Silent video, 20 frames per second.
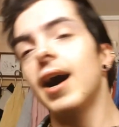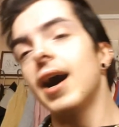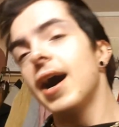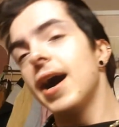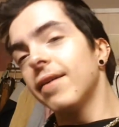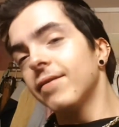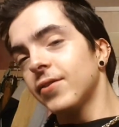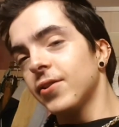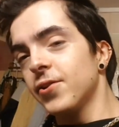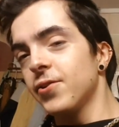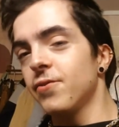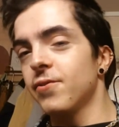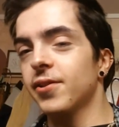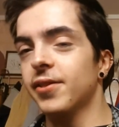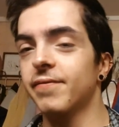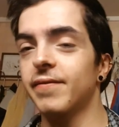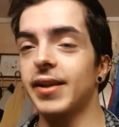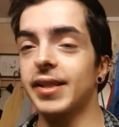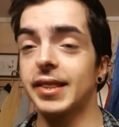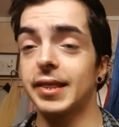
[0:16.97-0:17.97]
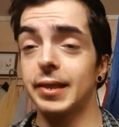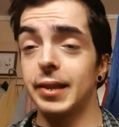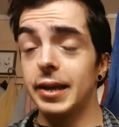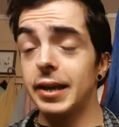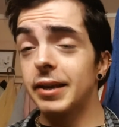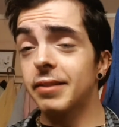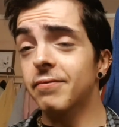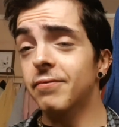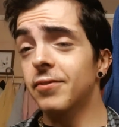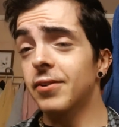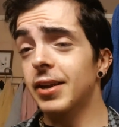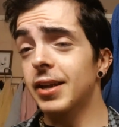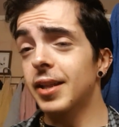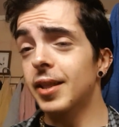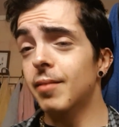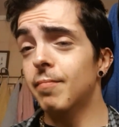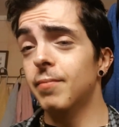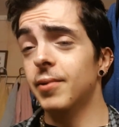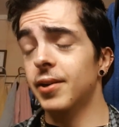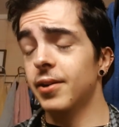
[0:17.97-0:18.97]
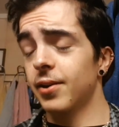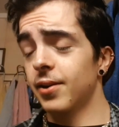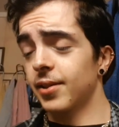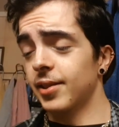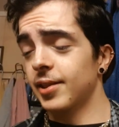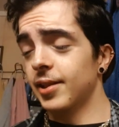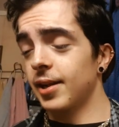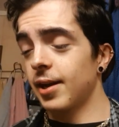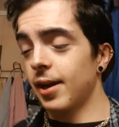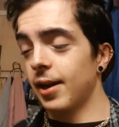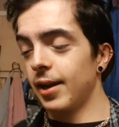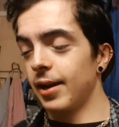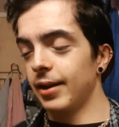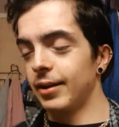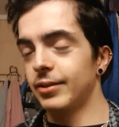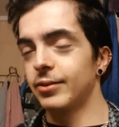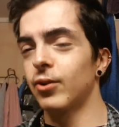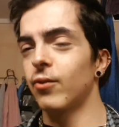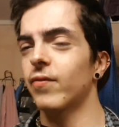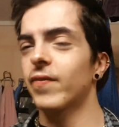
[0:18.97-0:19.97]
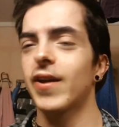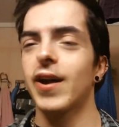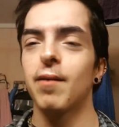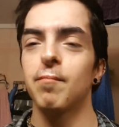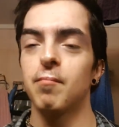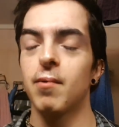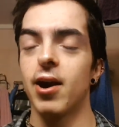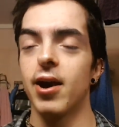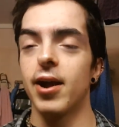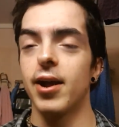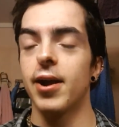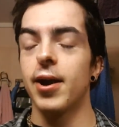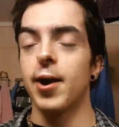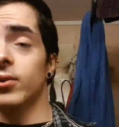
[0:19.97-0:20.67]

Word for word: I have to use Vaseline for this because I don't have my